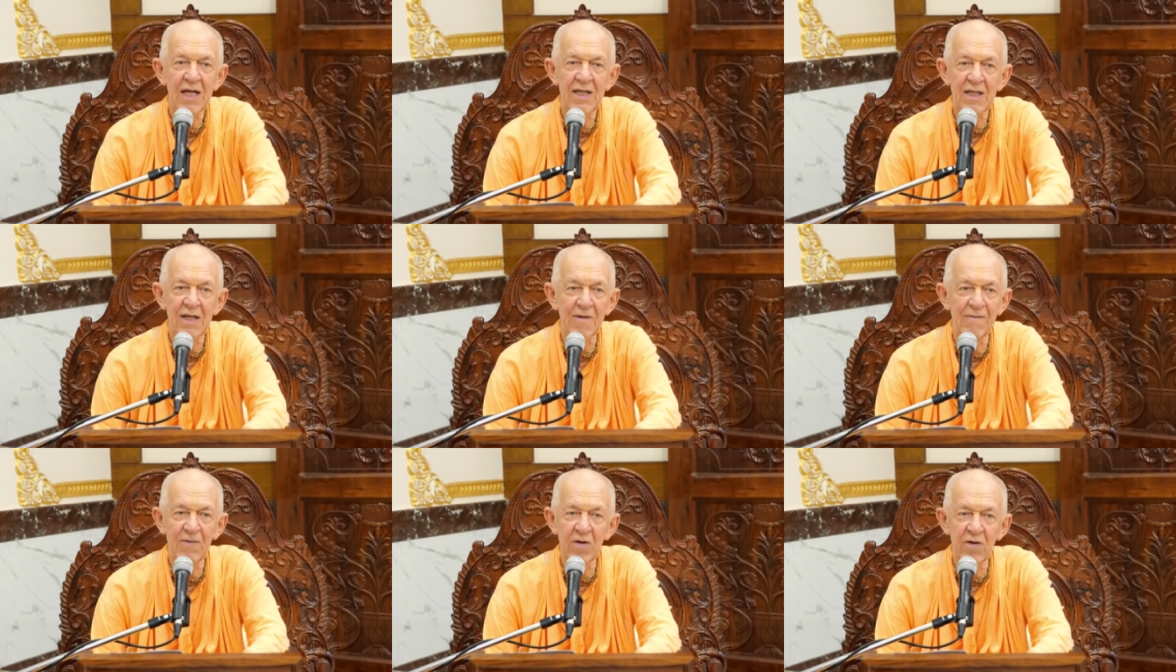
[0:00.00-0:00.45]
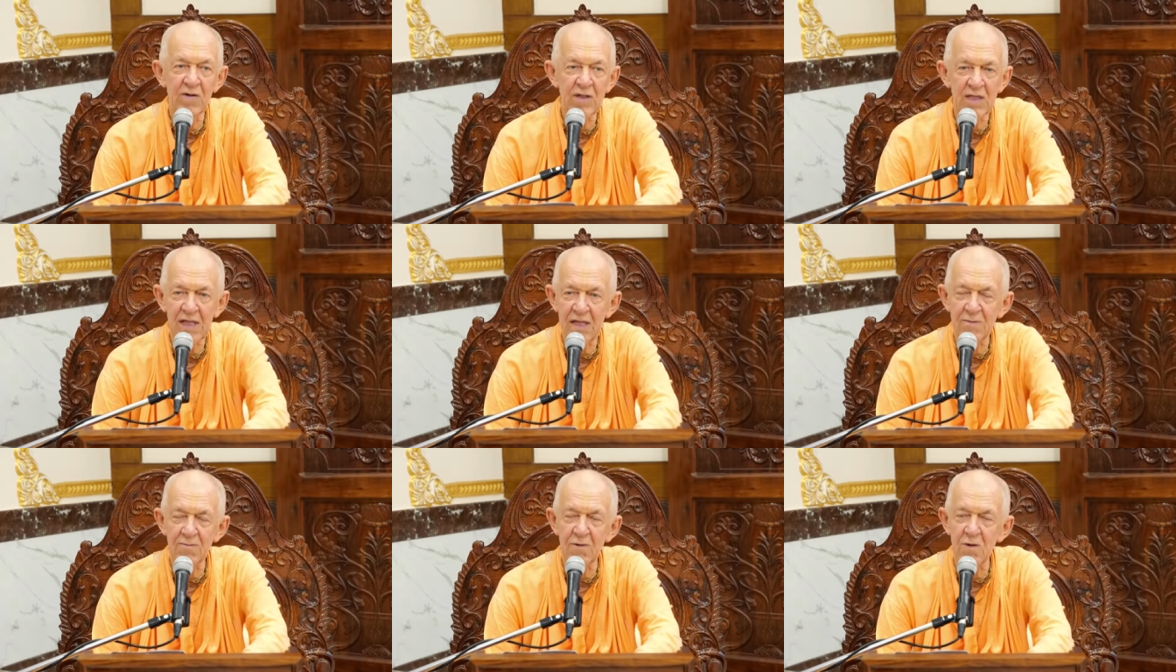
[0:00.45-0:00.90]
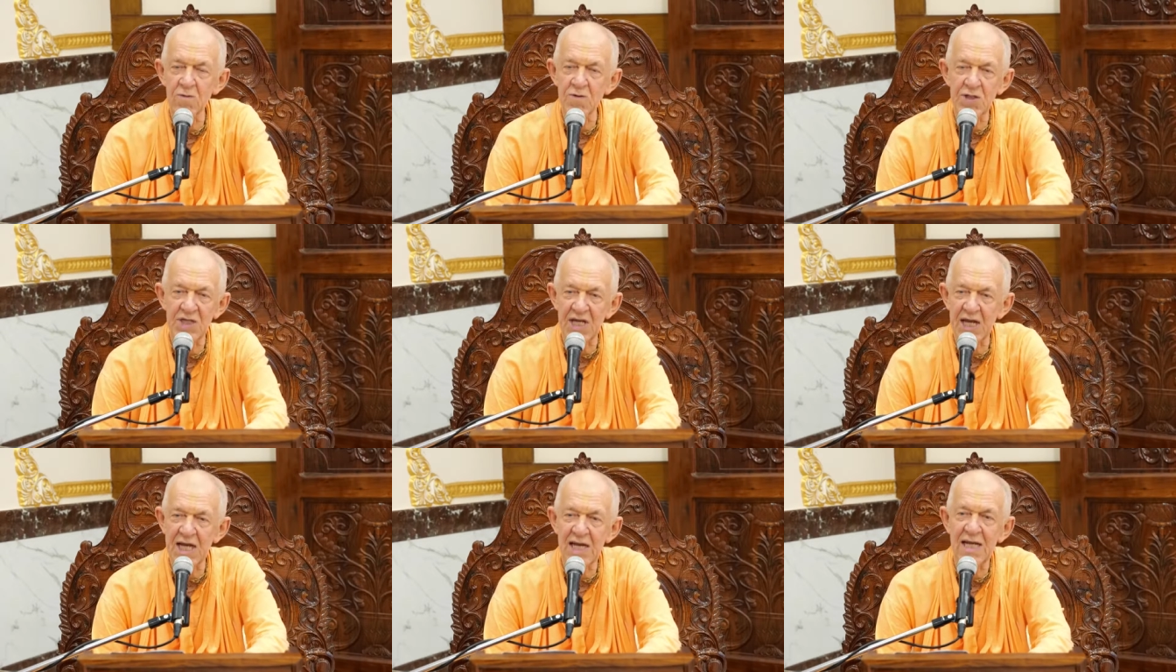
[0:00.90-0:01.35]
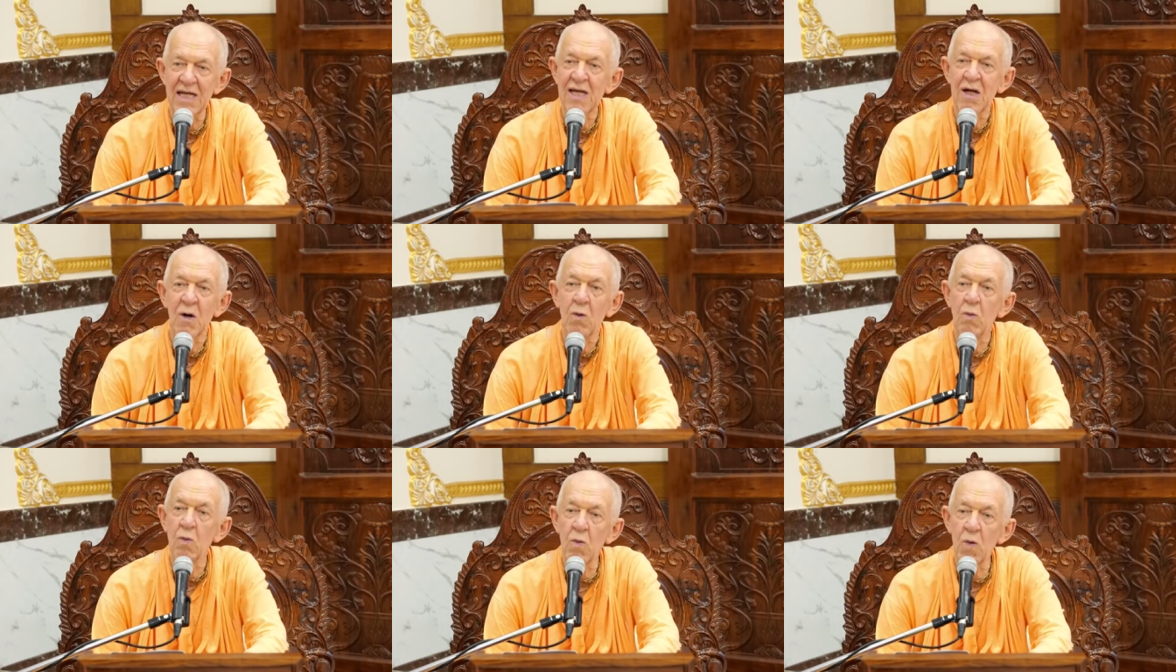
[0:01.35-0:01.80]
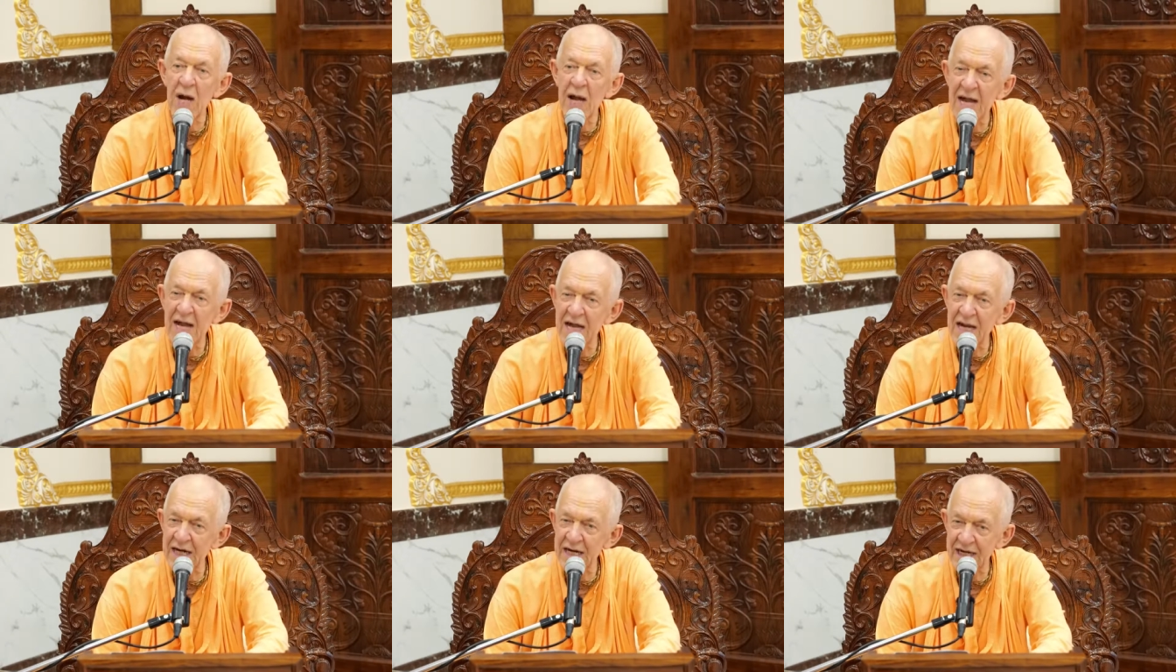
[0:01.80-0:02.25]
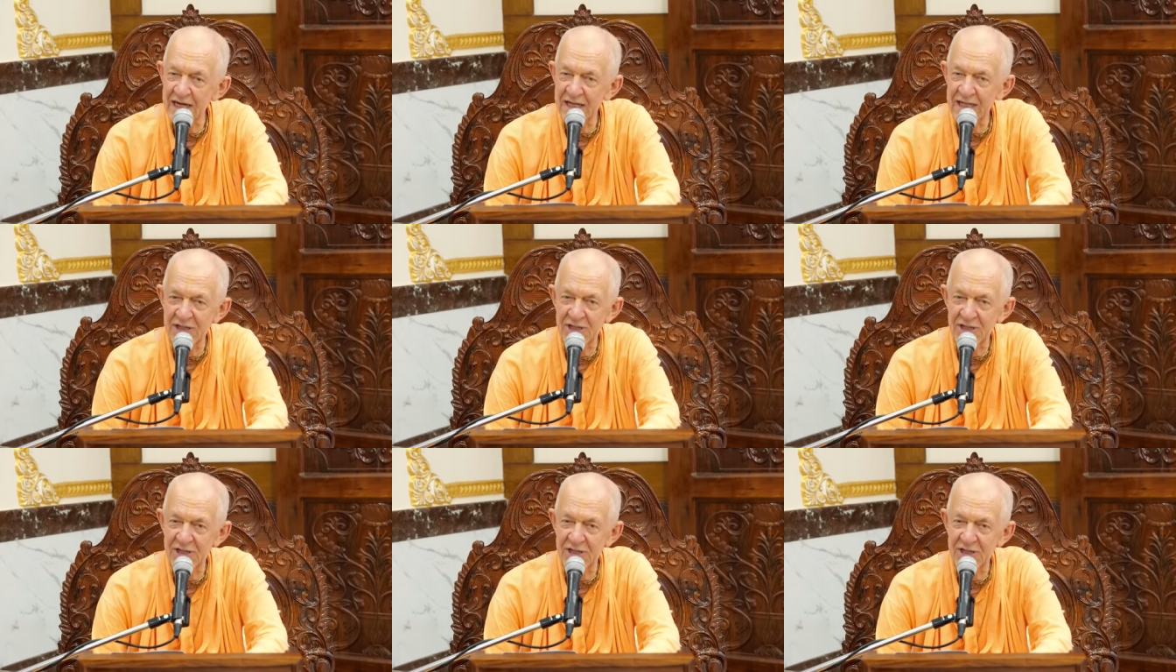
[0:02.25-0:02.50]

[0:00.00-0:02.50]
A devotee will say, Where